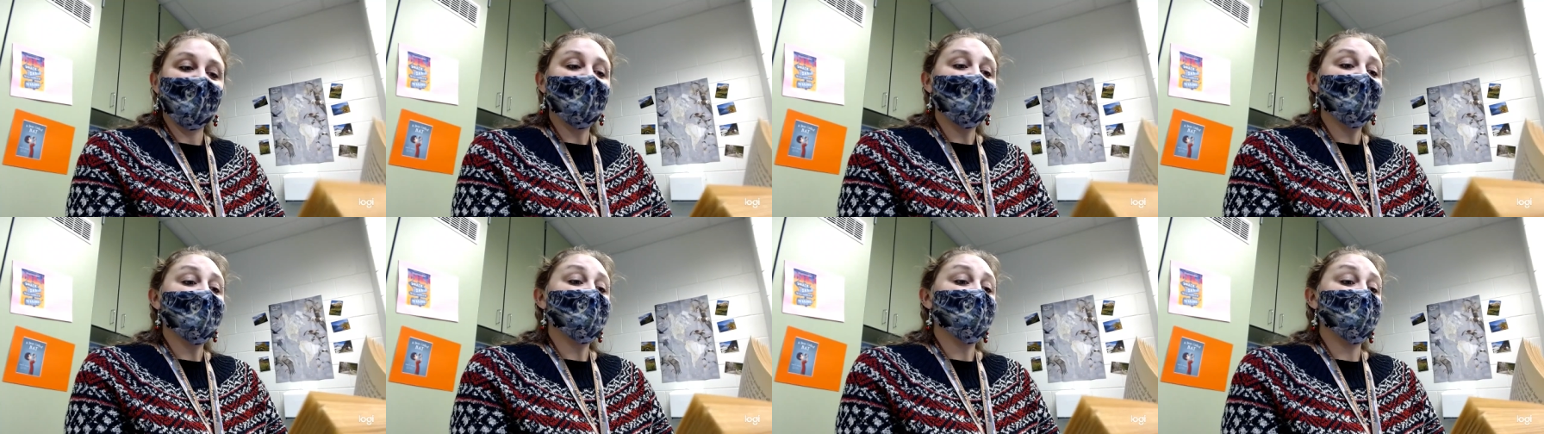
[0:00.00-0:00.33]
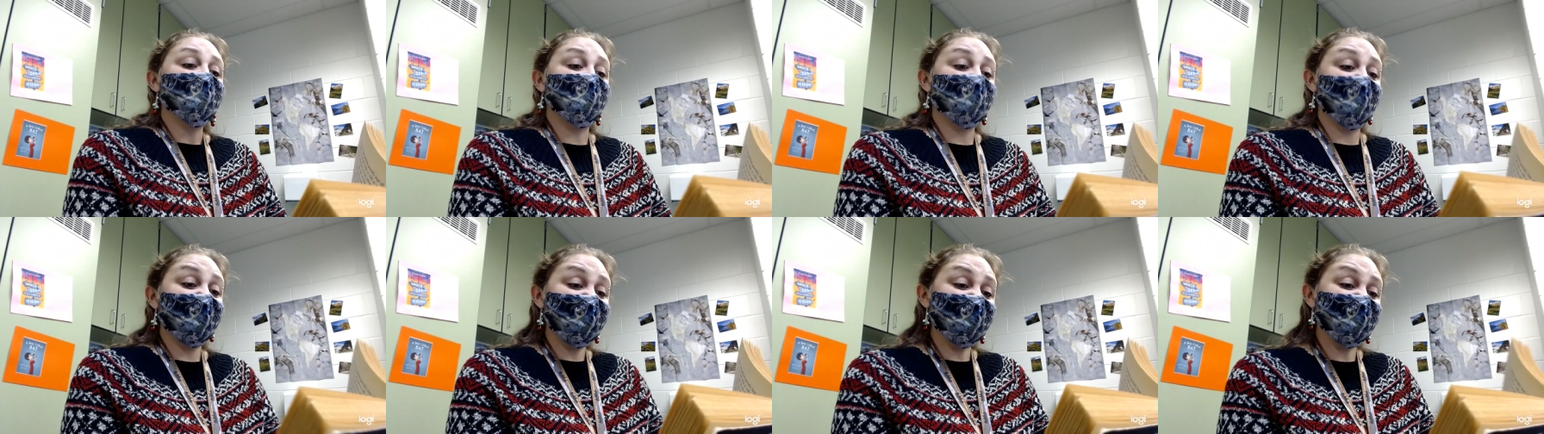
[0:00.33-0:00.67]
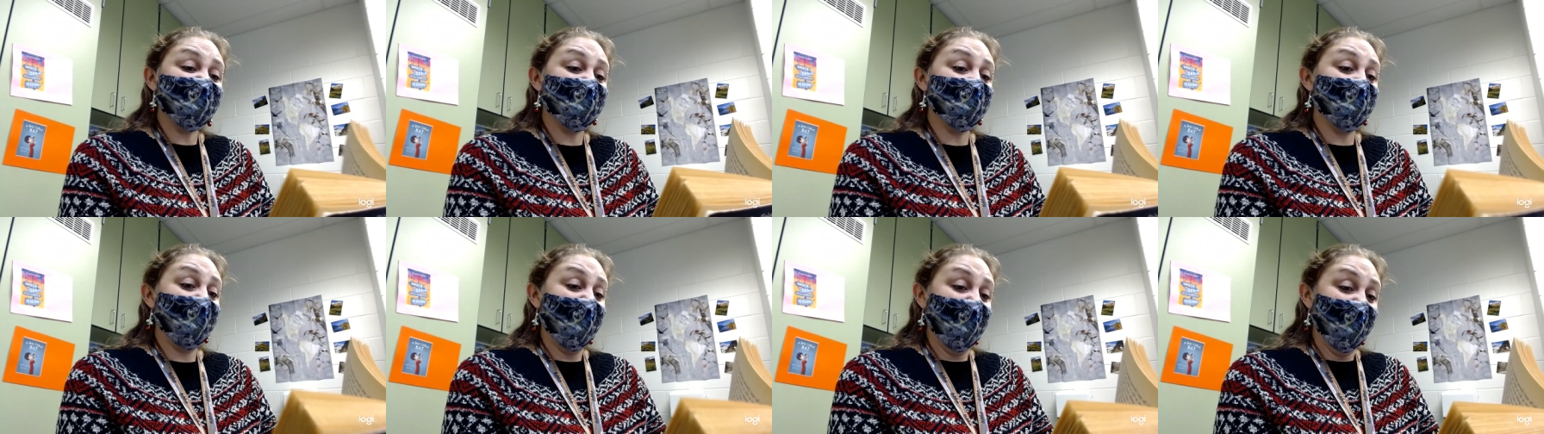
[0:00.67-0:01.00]
Justin
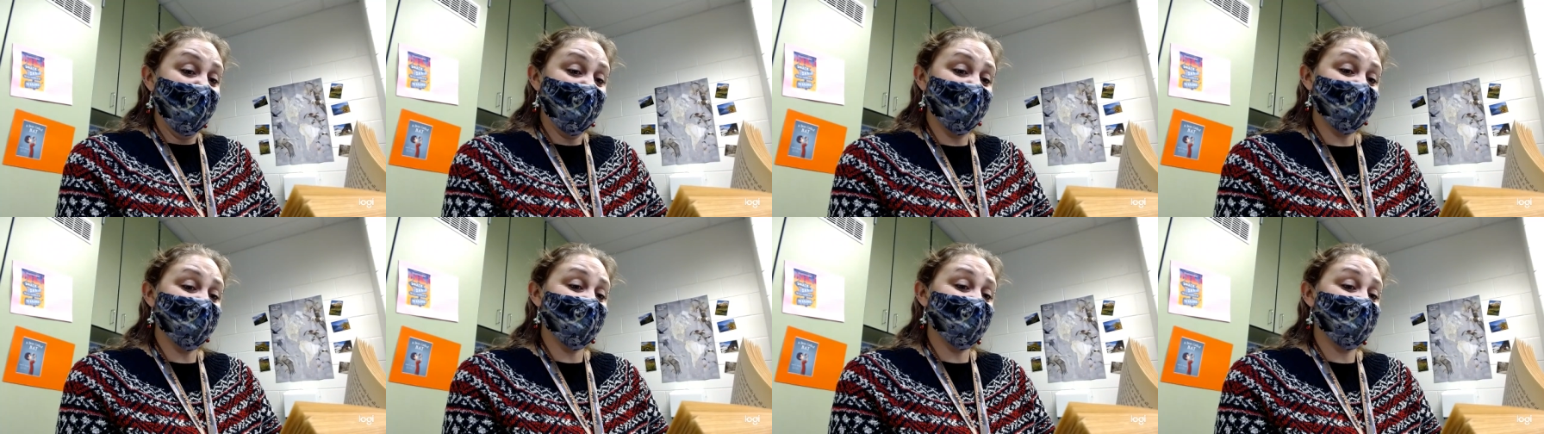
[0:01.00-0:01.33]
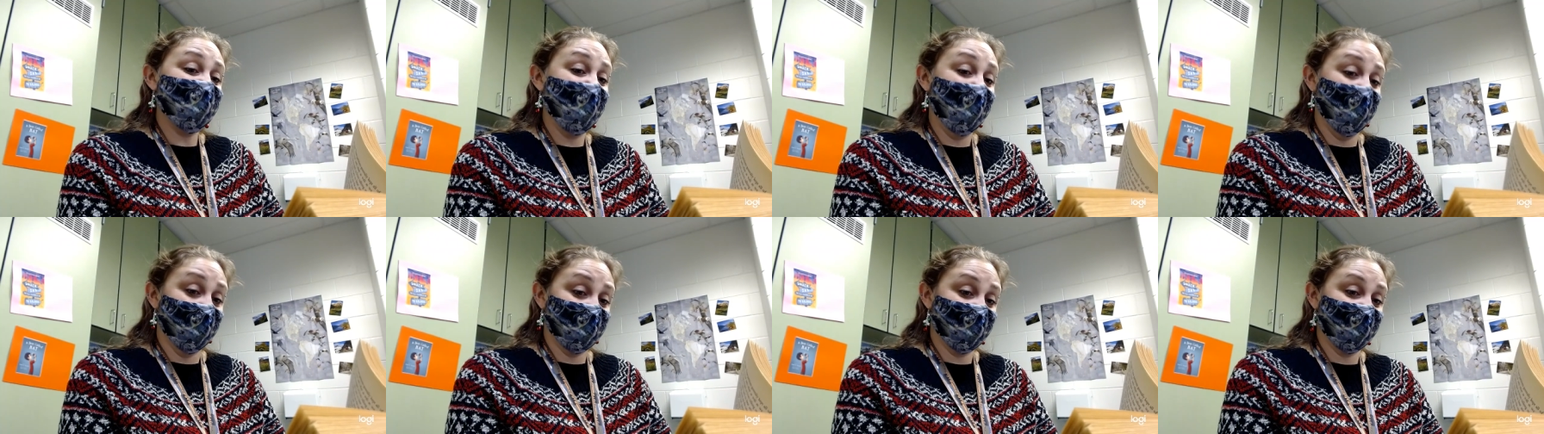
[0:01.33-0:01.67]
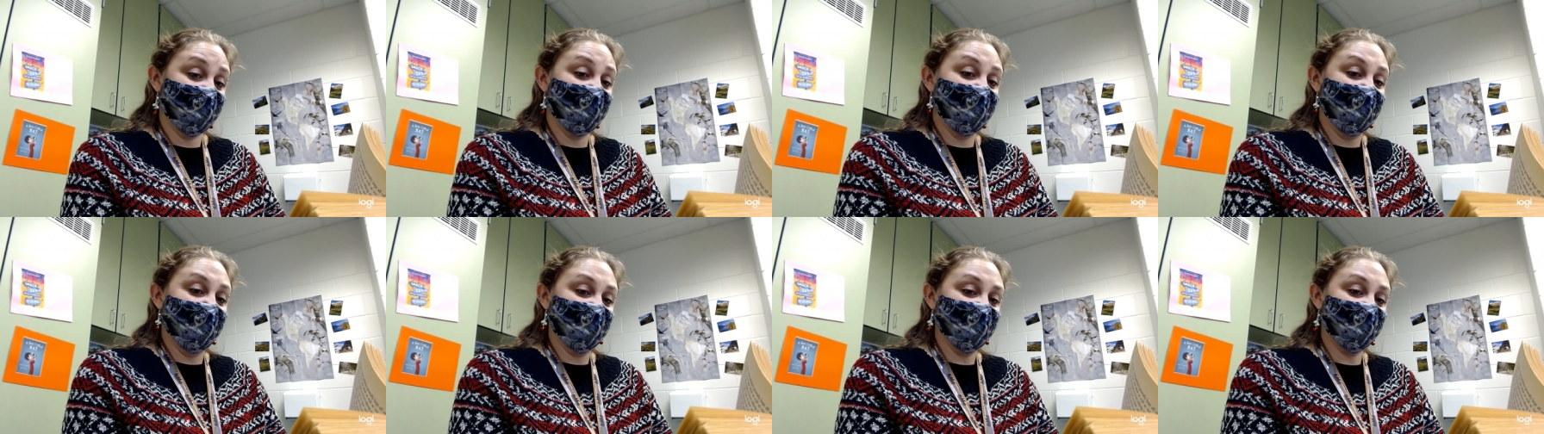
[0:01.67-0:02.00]
made his attempt the
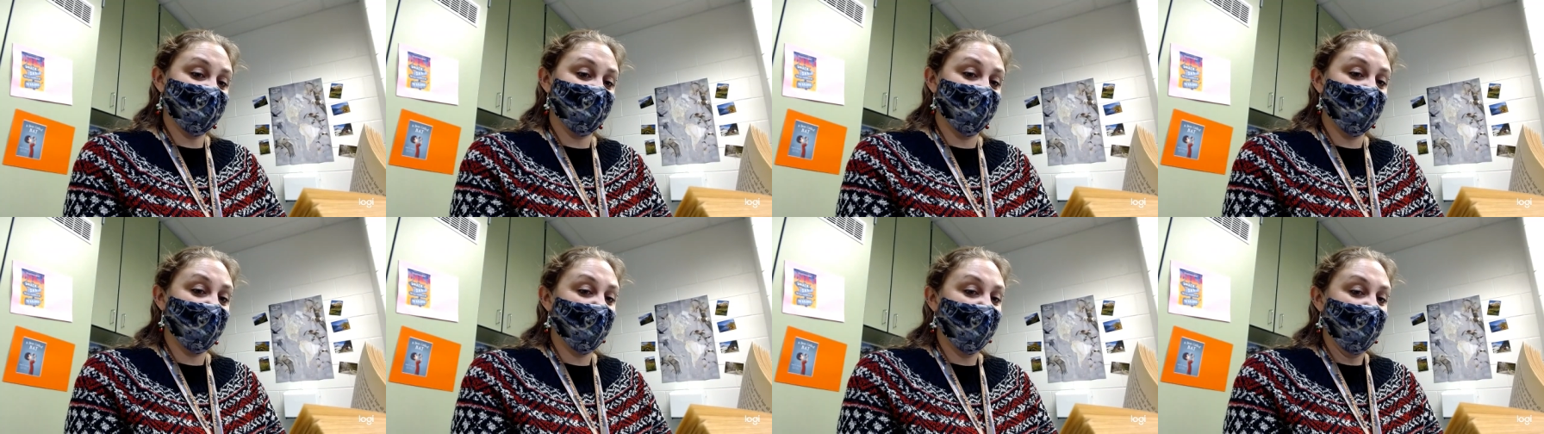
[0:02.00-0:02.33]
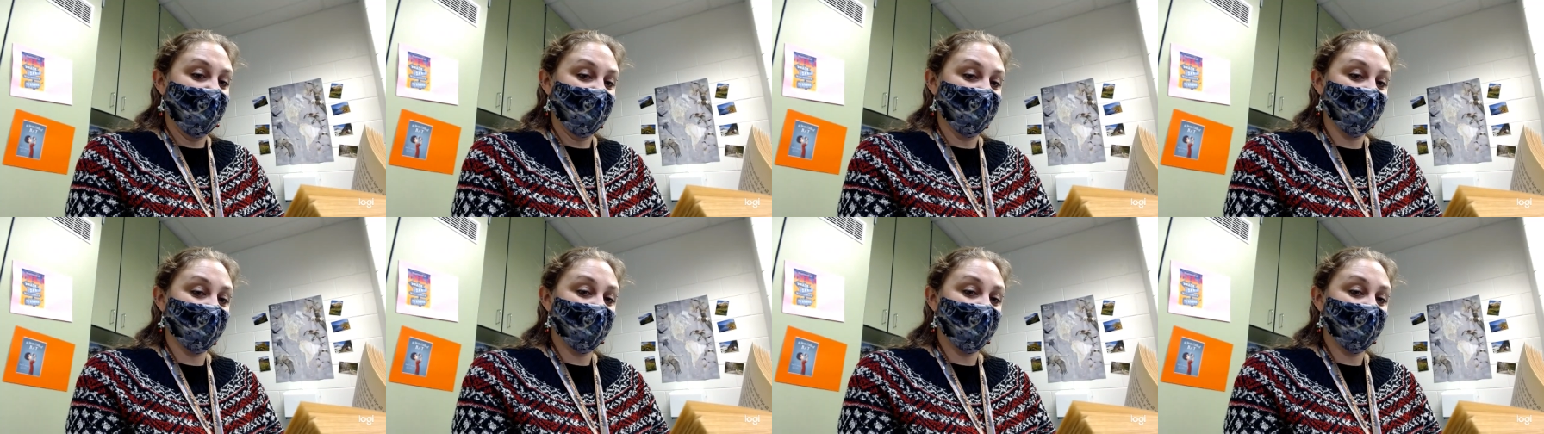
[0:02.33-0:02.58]
next morning,